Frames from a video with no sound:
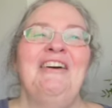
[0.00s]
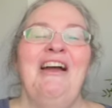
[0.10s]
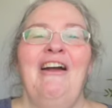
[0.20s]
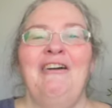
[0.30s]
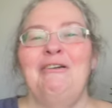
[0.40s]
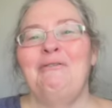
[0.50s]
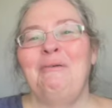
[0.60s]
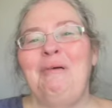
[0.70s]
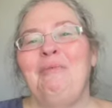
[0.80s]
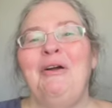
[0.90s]
or
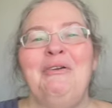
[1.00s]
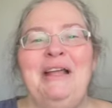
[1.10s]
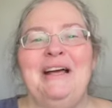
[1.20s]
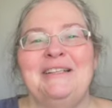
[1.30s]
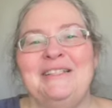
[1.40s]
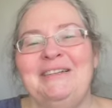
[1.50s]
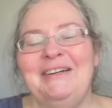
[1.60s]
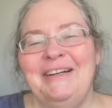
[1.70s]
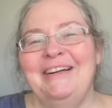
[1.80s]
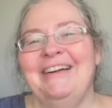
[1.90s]
what my pronouns
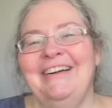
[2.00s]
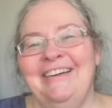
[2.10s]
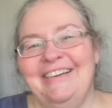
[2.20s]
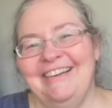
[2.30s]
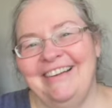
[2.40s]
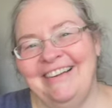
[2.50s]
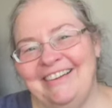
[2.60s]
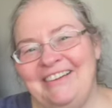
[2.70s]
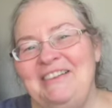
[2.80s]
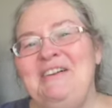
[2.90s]
were
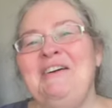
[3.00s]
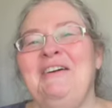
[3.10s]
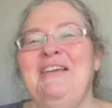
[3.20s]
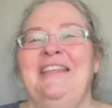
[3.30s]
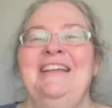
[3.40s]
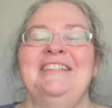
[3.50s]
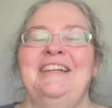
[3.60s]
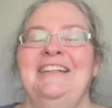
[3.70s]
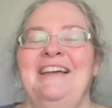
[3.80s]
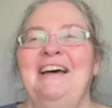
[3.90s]
or things
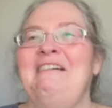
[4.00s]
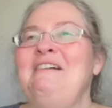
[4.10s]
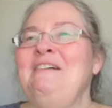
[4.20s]
like that.